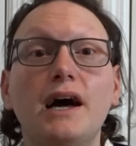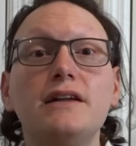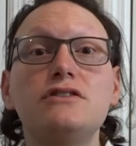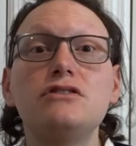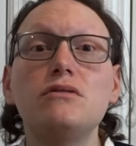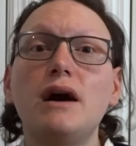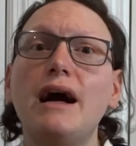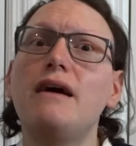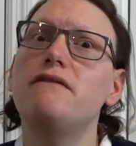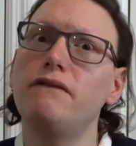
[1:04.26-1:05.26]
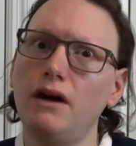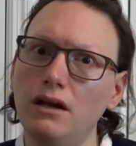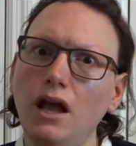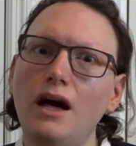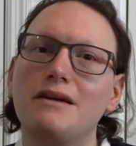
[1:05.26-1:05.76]
I do have a
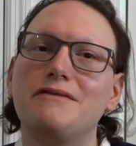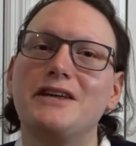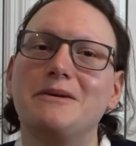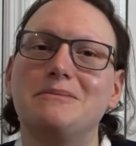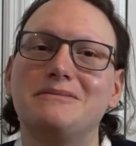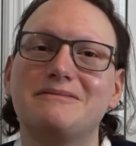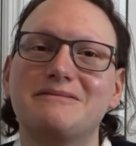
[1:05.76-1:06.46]
lot of them.